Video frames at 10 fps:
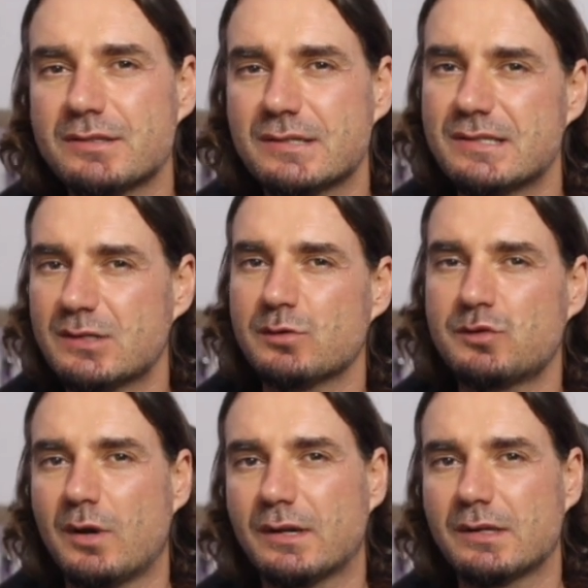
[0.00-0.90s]
that's still
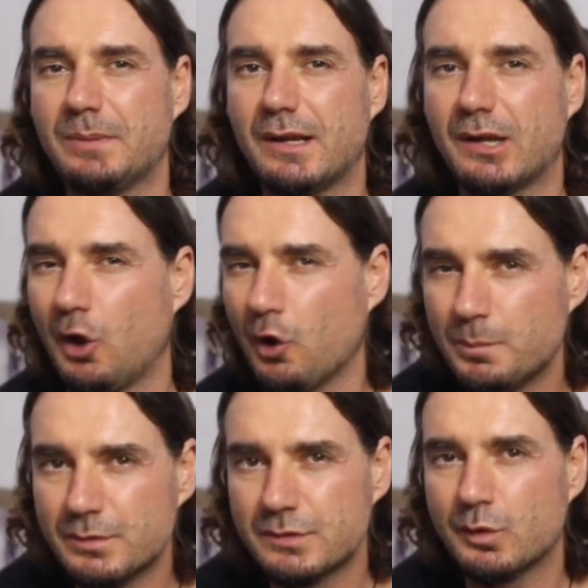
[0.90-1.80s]
struggling to play like
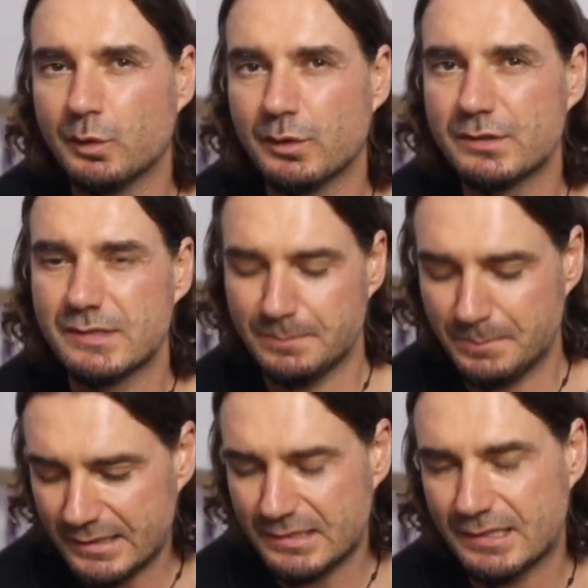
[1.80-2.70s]
open chords and
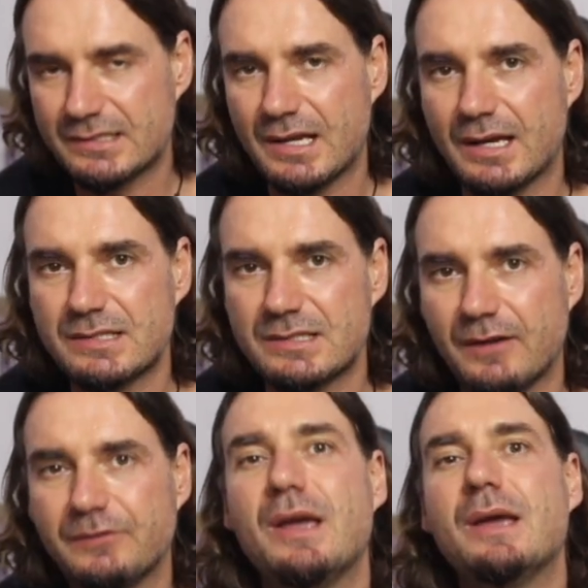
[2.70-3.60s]
basic guitar
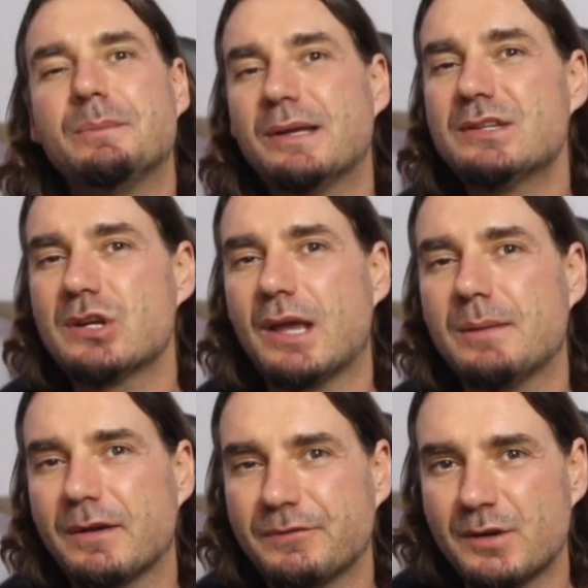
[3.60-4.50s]
stuff, please check
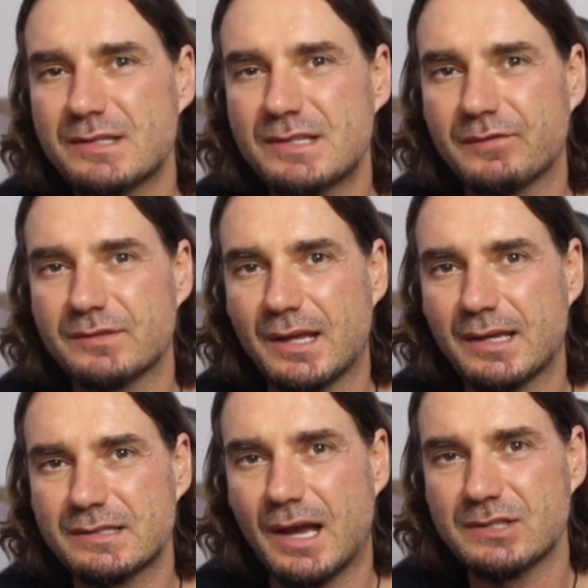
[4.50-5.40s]
out my free 7-day
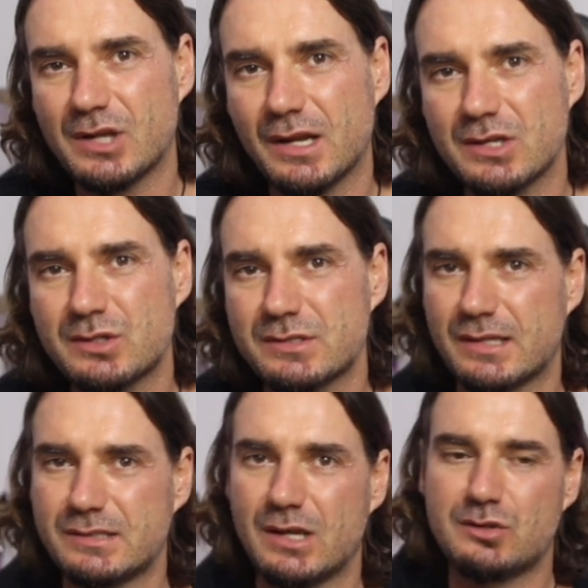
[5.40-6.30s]
guitar challenge, because
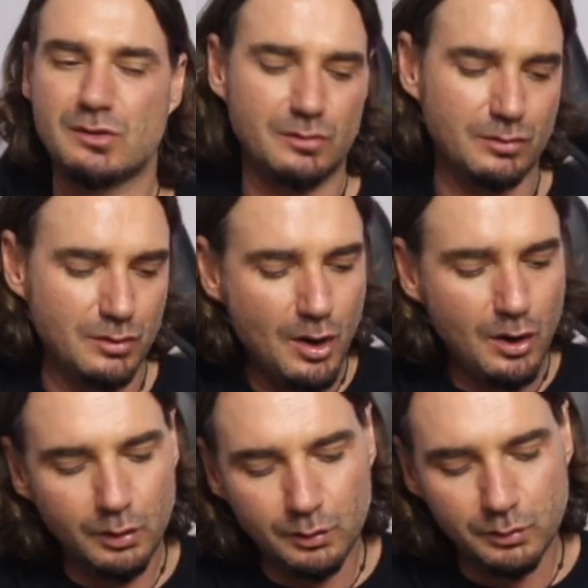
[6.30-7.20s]
that takes you through
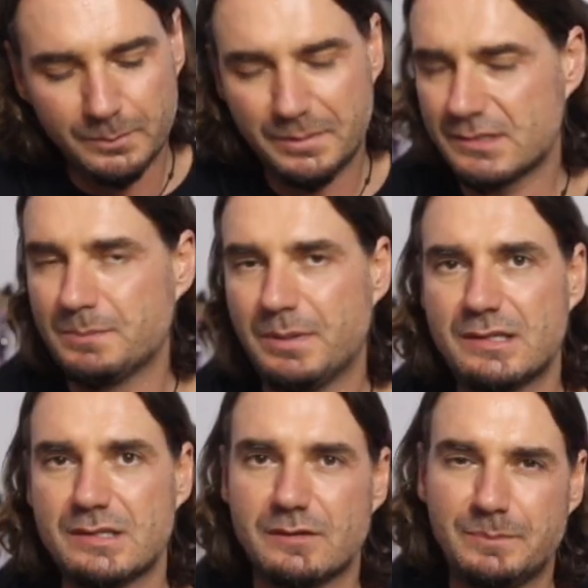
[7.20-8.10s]
all the bits and
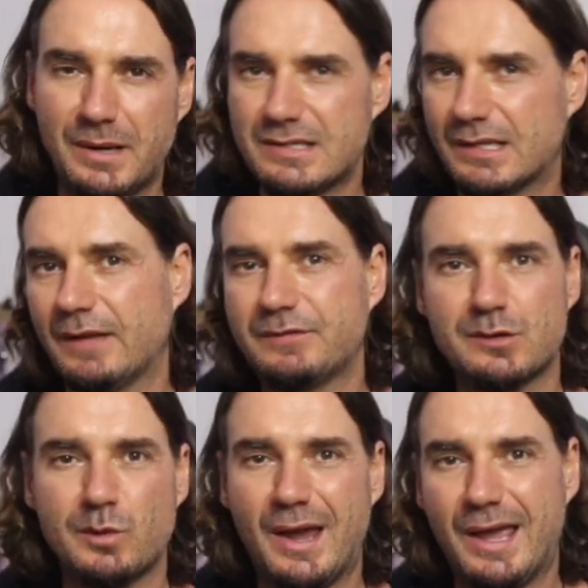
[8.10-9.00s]
pieces of basic left
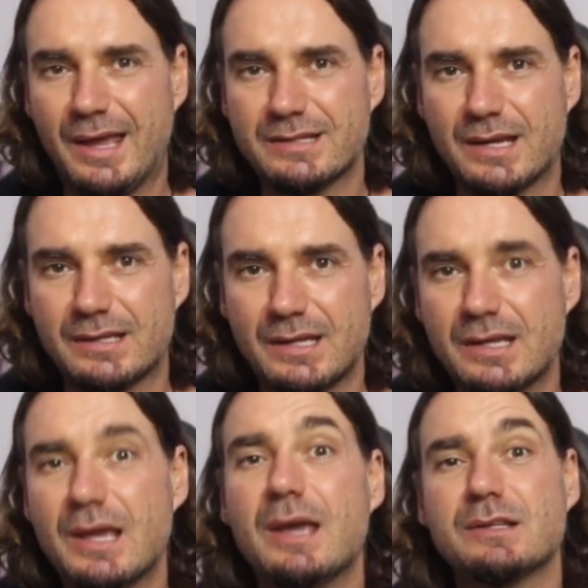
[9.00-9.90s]
and right hand
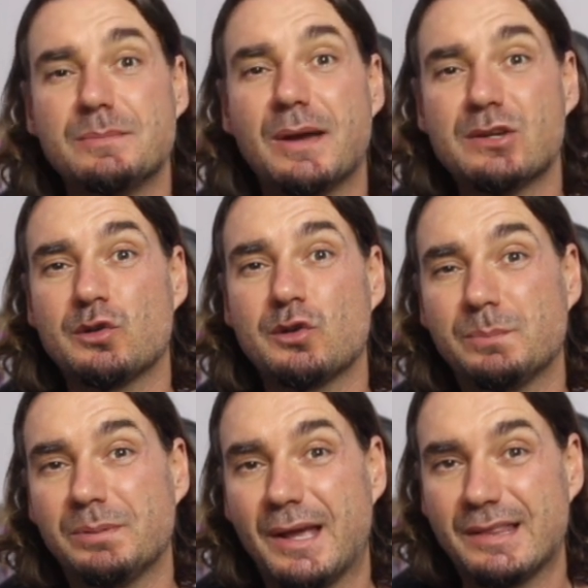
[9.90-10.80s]
technique to make sure you're
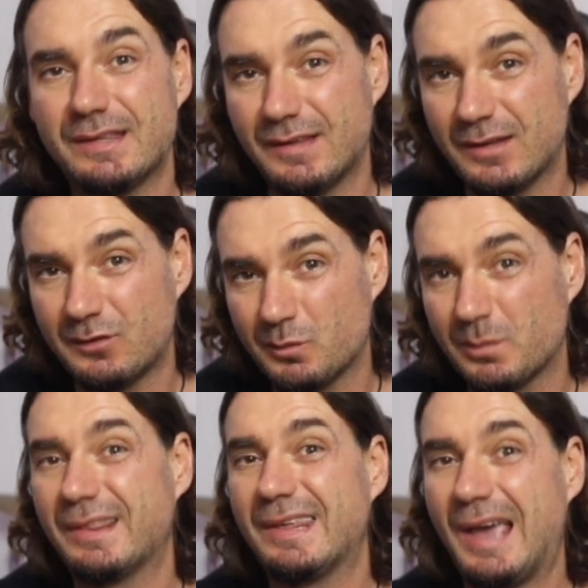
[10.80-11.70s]
playing this
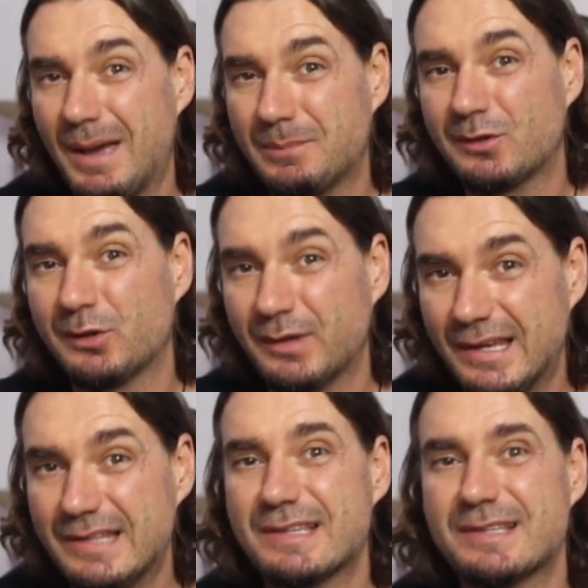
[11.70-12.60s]
instrument the absolute
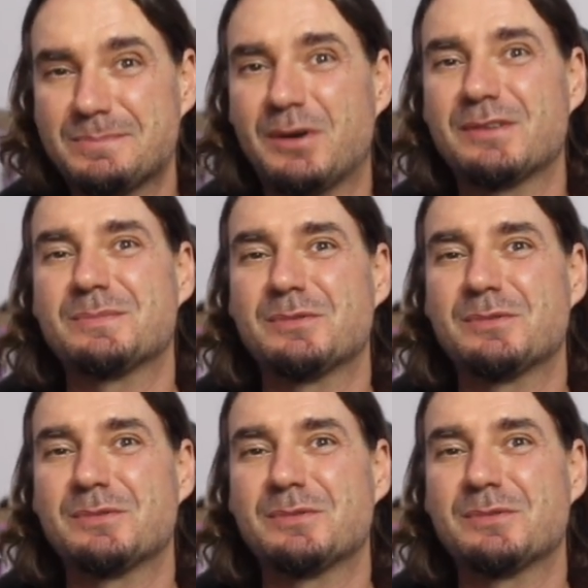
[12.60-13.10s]
easiest possible